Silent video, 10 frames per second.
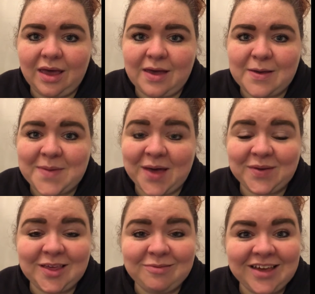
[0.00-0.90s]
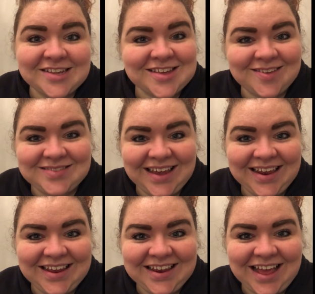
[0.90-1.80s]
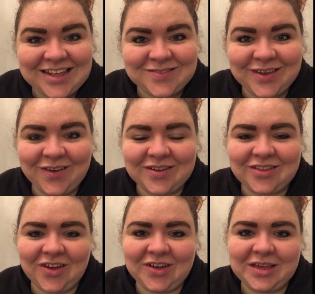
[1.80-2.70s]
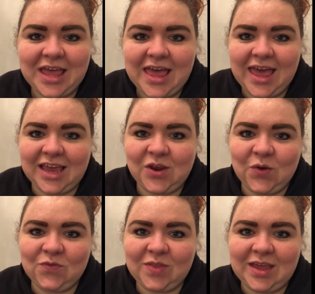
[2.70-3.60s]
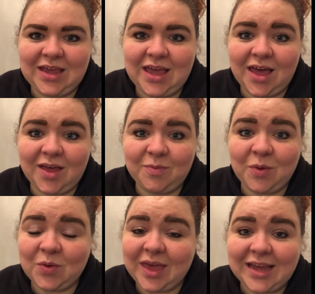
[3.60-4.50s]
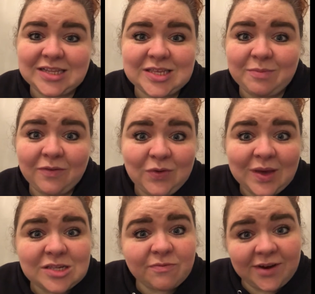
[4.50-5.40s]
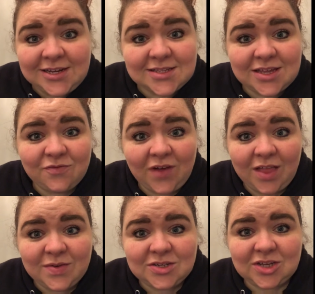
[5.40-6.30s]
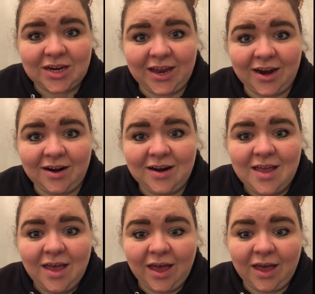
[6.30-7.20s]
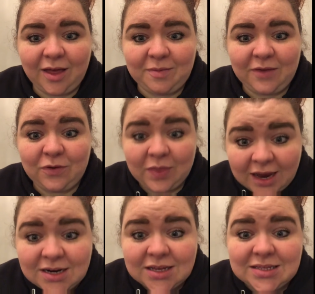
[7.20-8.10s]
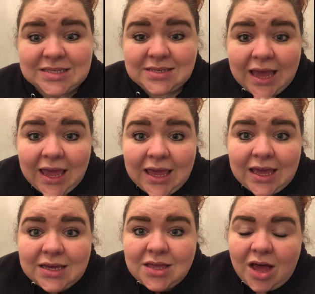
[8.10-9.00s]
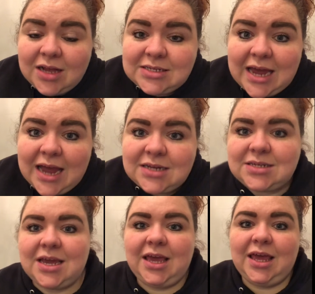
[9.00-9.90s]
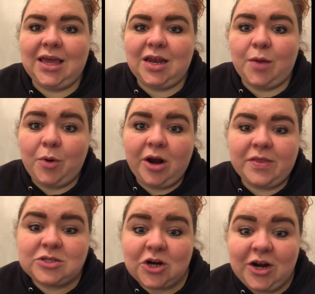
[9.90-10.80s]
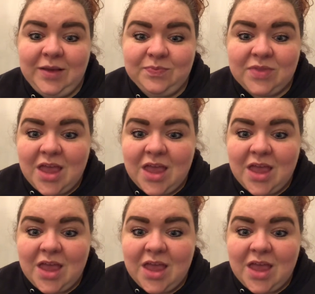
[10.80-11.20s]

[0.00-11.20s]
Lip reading: I will keep you guys updated as we go along and hopefully gain some of you as friends and followers on here. If you'd like to stay in contact and a part of the journey,